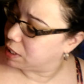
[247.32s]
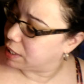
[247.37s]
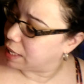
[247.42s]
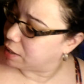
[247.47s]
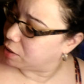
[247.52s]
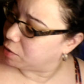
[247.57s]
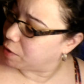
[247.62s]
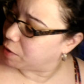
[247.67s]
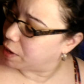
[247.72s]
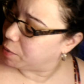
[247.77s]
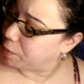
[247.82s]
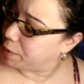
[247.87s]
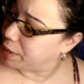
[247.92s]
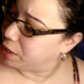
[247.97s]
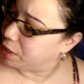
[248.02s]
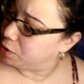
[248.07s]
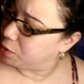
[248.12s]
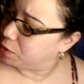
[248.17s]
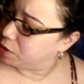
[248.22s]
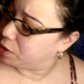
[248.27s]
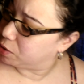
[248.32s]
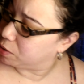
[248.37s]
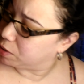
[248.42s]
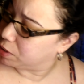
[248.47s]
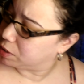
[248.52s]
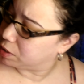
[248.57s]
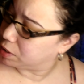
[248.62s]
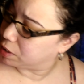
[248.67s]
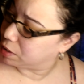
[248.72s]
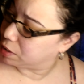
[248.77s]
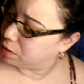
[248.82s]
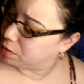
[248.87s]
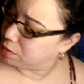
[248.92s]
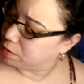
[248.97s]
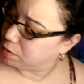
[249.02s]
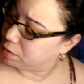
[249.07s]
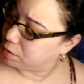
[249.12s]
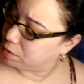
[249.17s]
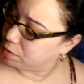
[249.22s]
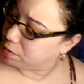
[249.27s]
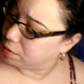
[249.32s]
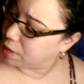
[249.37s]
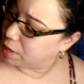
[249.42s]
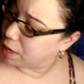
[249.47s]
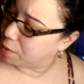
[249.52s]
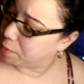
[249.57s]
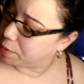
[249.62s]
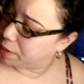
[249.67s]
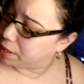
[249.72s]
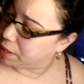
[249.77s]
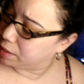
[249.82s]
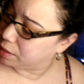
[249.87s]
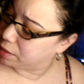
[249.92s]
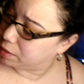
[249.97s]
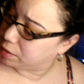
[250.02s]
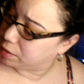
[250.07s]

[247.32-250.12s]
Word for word: is that the right way to do it? Or is it that way?